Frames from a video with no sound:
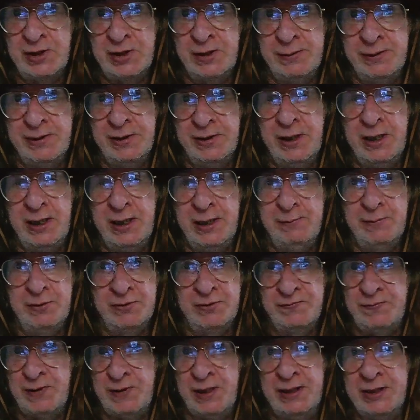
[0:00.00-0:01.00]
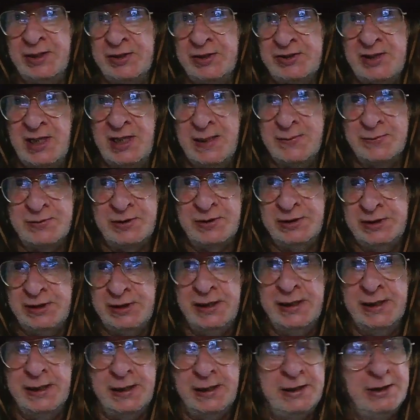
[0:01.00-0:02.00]
going at various times of the
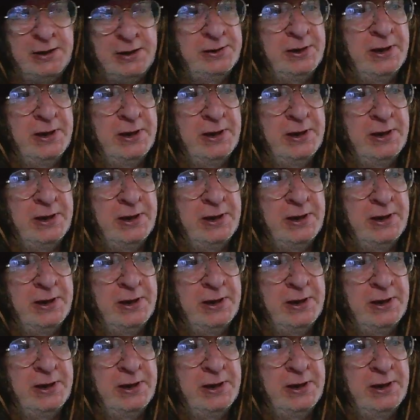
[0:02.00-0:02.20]
year.